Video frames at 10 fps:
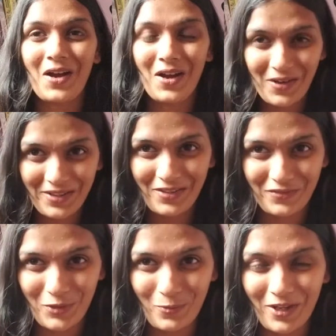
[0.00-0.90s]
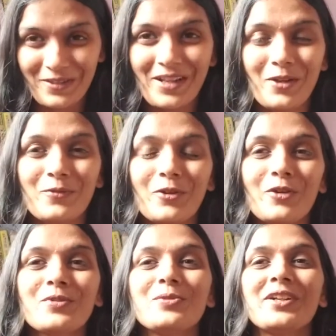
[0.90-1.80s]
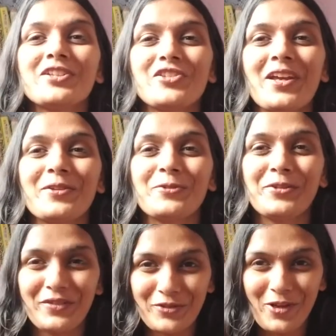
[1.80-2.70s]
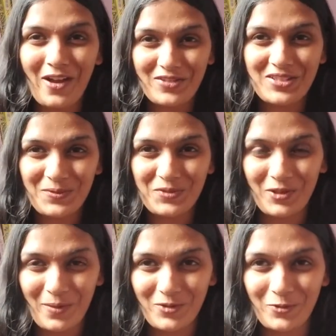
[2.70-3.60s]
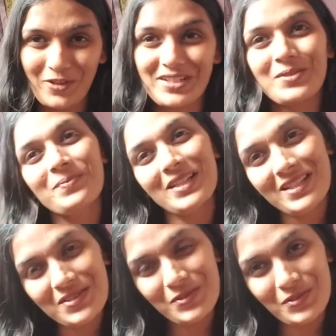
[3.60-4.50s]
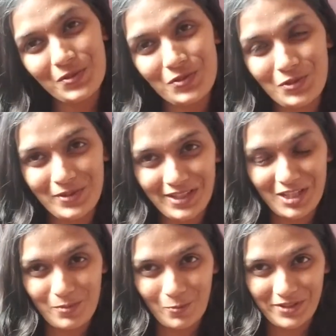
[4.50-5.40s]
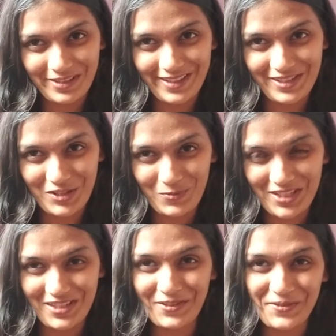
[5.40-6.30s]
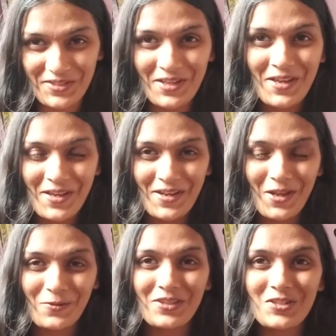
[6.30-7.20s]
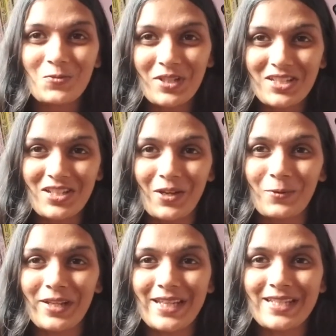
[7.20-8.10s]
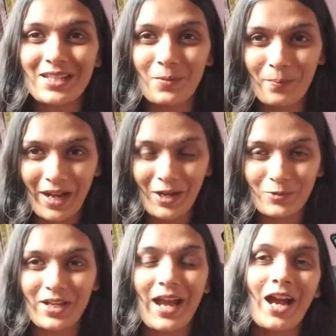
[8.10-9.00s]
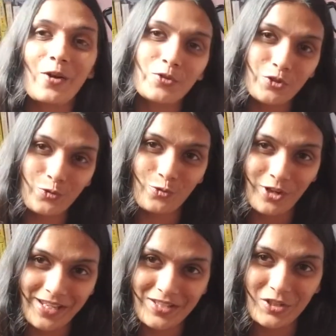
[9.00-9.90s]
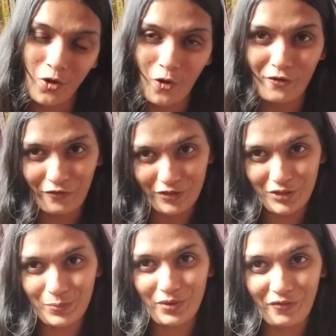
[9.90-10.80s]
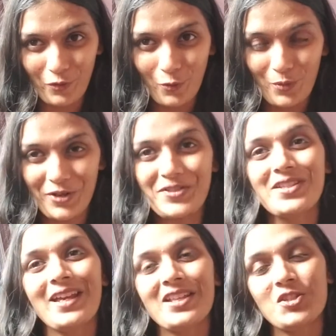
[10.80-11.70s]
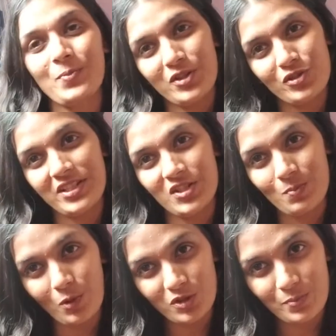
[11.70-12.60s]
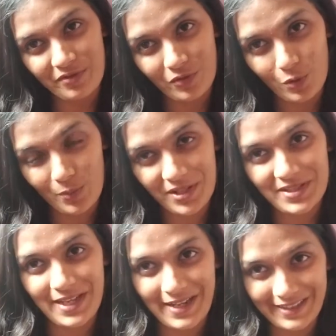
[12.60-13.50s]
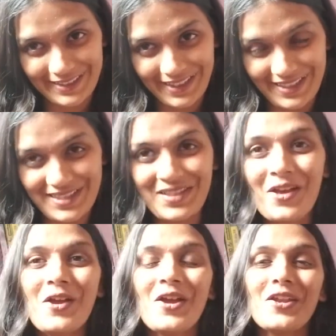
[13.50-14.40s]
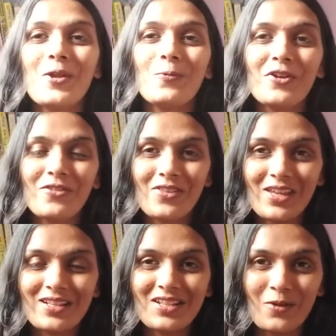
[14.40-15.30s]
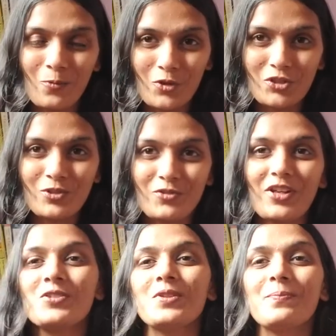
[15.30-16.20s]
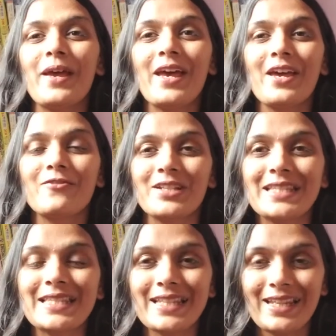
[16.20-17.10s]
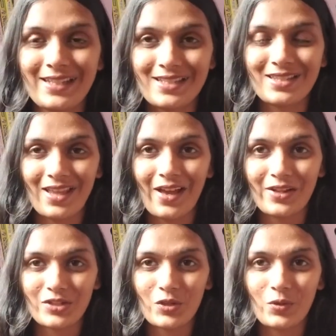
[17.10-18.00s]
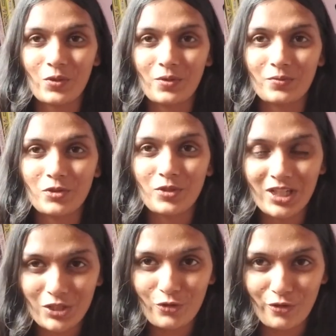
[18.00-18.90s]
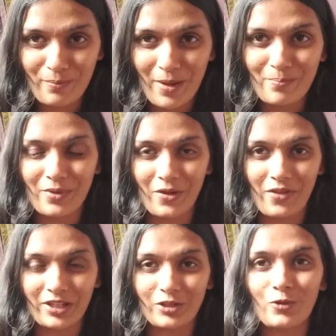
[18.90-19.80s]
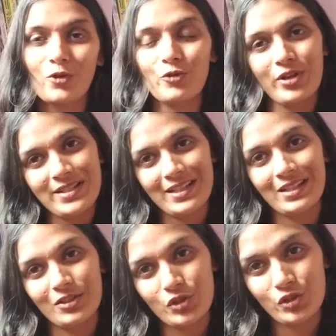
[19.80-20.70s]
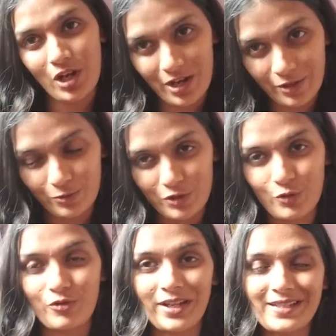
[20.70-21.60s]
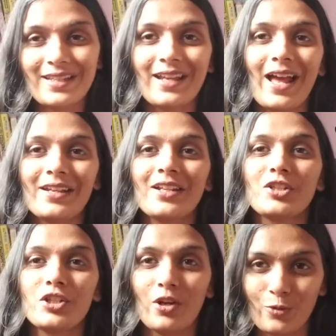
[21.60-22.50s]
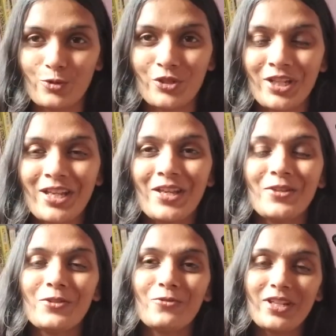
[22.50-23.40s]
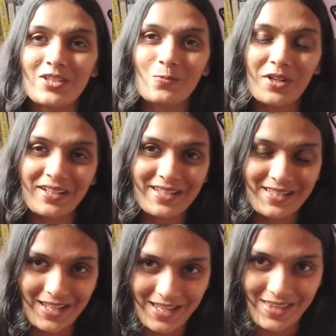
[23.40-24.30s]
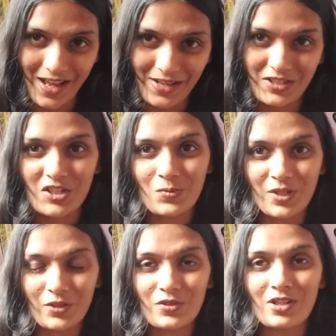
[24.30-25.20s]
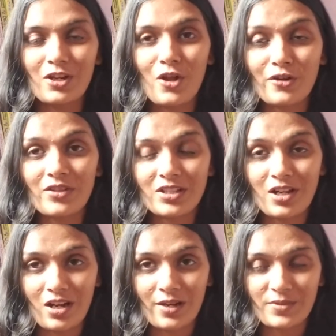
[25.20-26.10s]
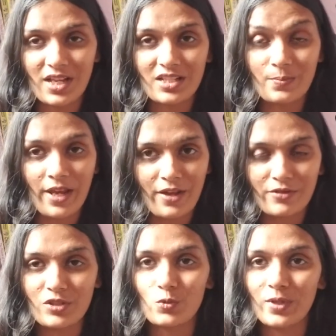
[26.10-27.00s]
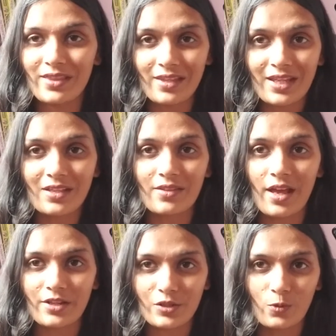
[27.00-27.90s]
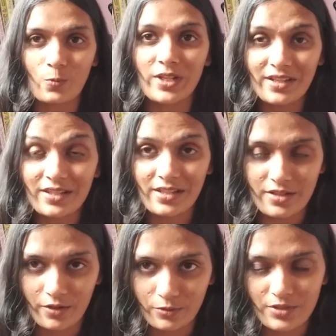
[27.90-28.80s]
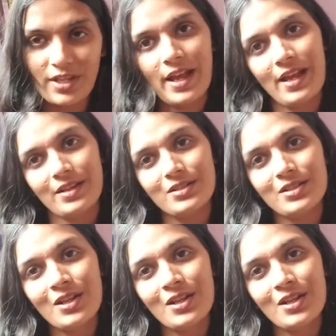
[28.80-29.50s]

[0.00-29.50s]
Hi everyone and welcome to my channel. If you haven't subscribed already, please do so you can keep up with the latest videos. Now this video is about how to raise confident performers and especially sports performers and athletes. Now one of the things I want to address with parents is that you need to remember that you're not raising a child, you're raising an adult. The reason why I say that is because a lot of the times as parents we think that, oh, we are the adults and